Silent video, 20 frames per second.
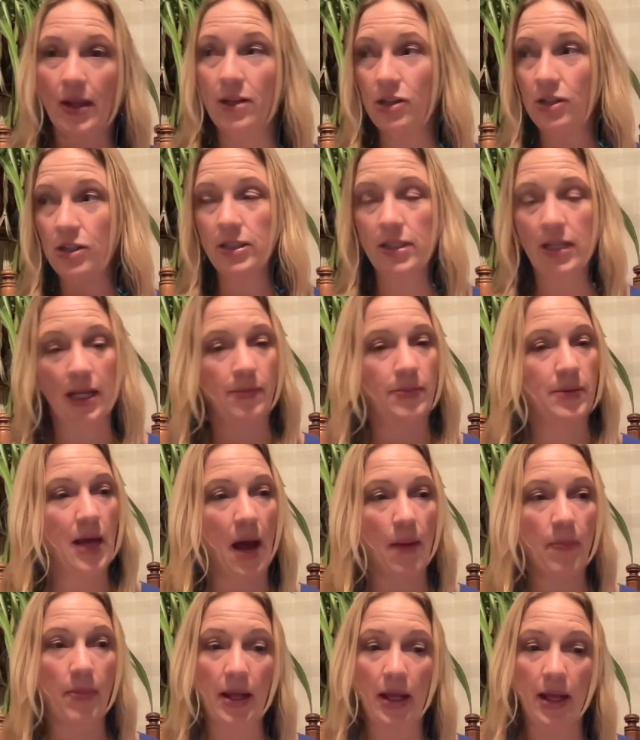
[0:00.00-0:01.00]
Just keep
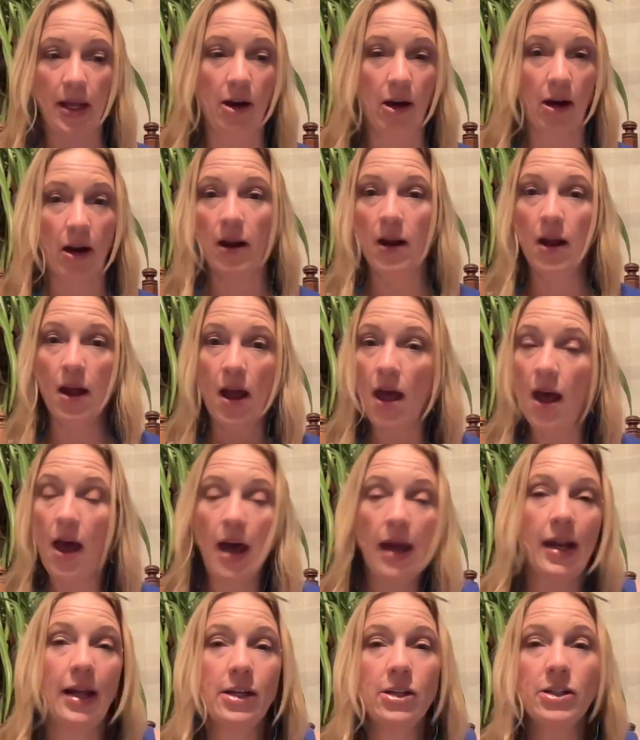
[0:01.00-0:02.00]
tapping here.
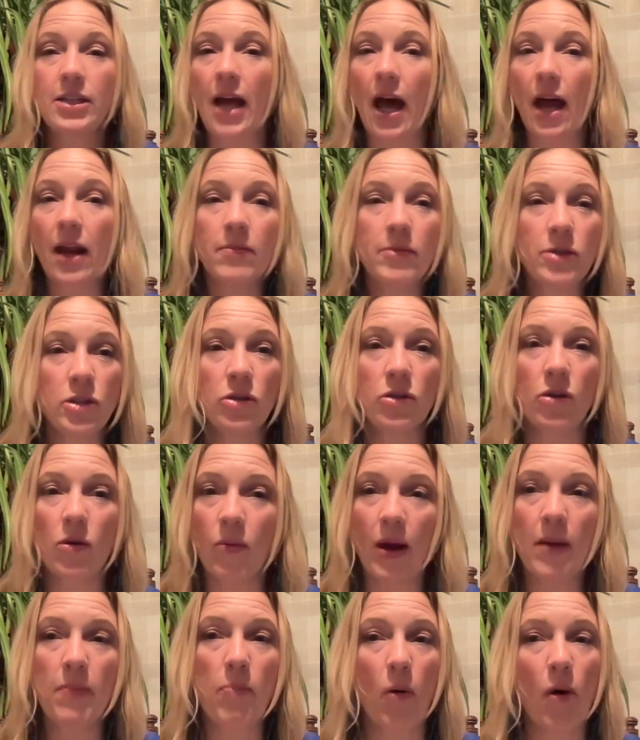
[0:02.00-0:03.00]
And I just had him do the
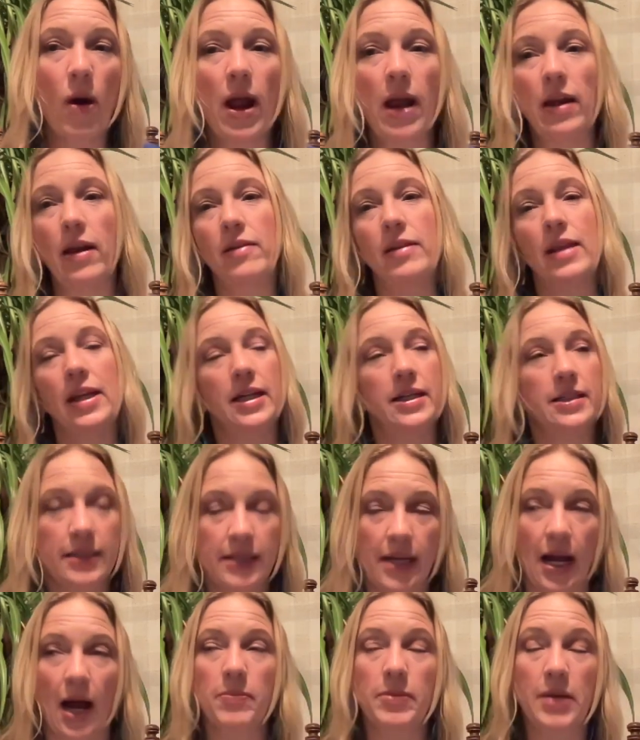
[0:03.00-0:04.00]
one point and then
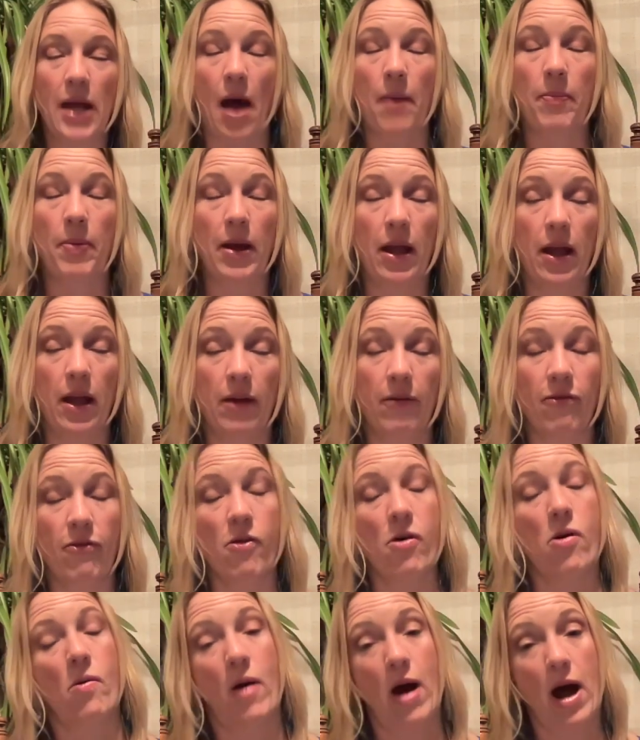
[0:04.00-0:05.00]
stop tapping
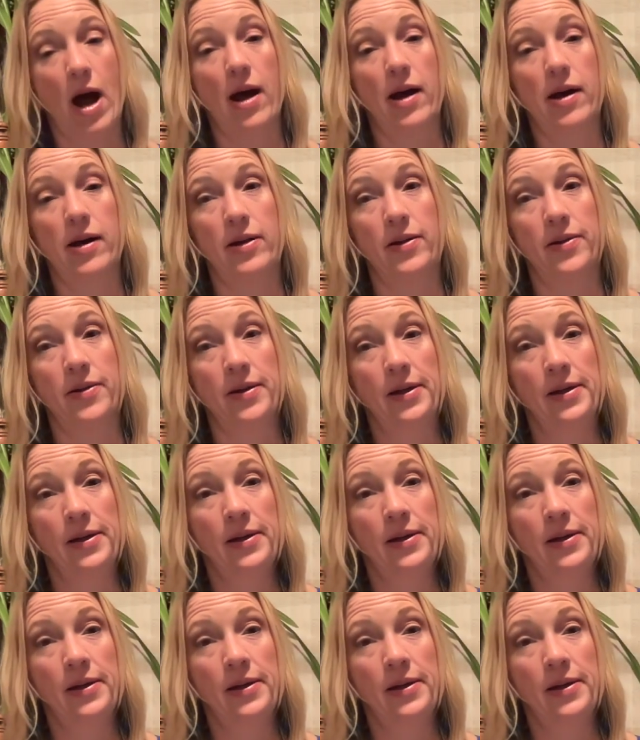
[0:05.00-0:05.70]
for a while,